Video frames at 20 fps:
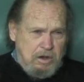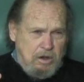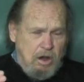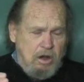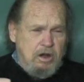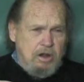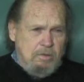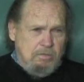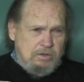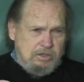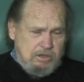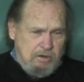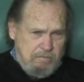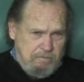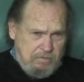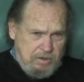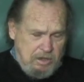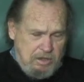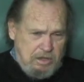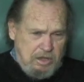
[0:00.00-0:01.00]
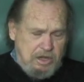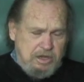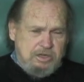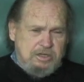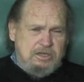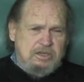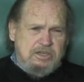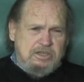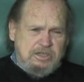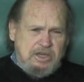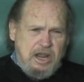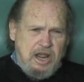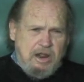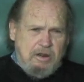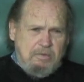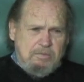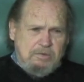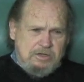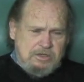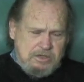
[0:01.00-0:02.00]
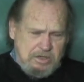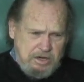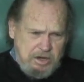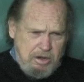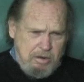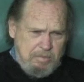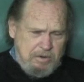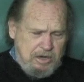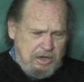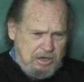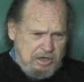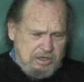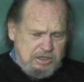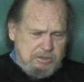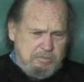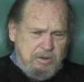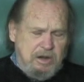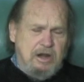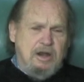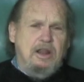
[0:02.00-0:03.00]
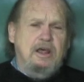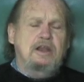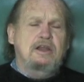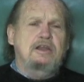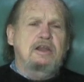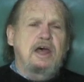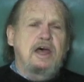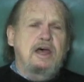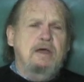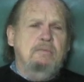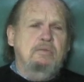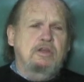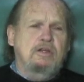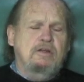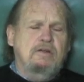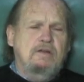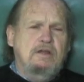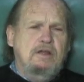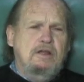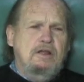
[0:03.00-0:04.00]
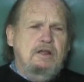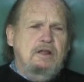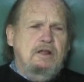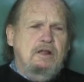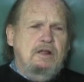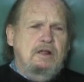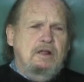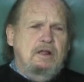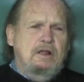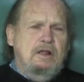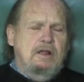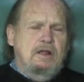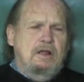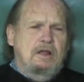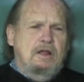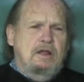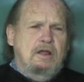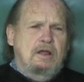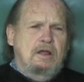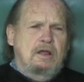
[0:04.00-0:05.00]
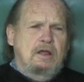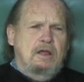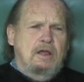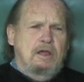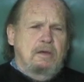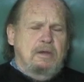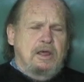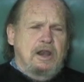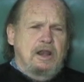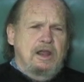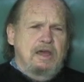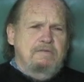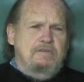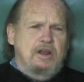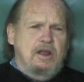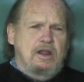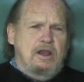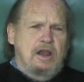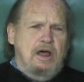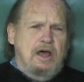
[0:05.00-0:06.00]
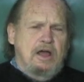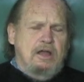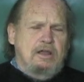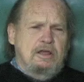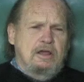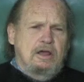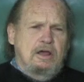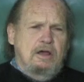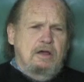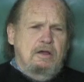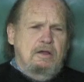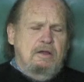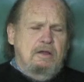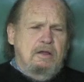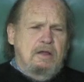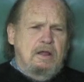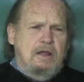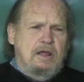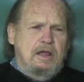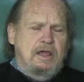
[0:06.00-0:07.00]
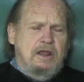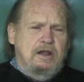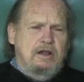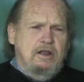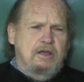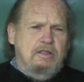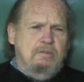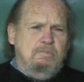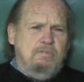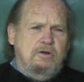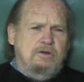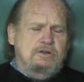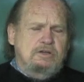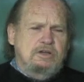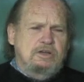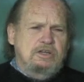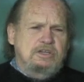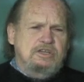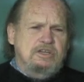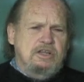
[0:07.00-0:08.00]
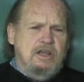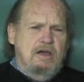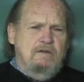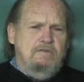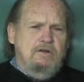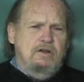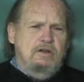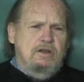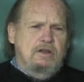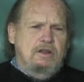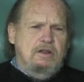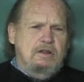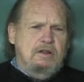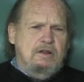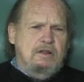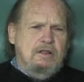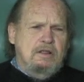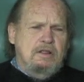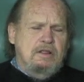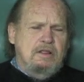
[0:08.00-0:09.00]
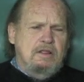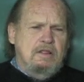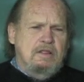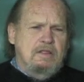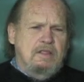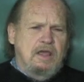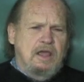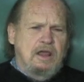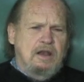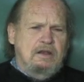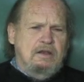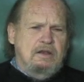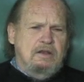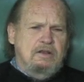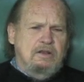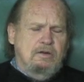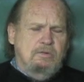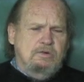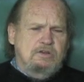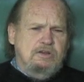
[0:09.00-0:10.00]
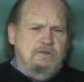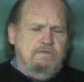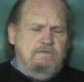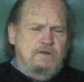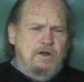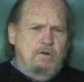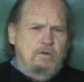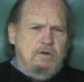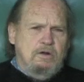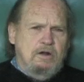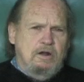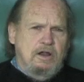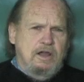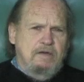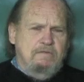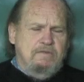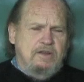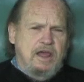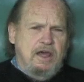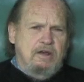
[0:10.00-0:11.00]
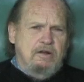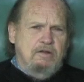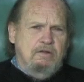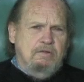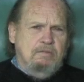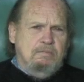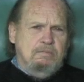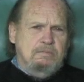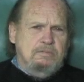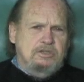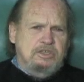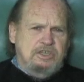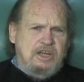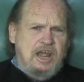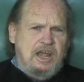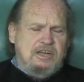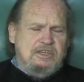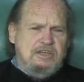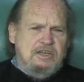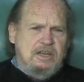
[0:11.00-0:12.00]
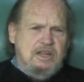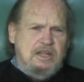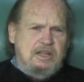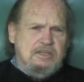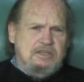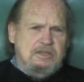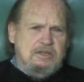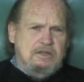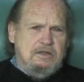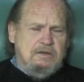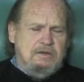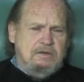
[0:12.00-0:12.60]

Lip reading: Ernie was on vacation, Jack was there, but he didn't spend a lot of time there. About 11 o'clock, I and another person discovered that there was a folder left out on Jack's desk.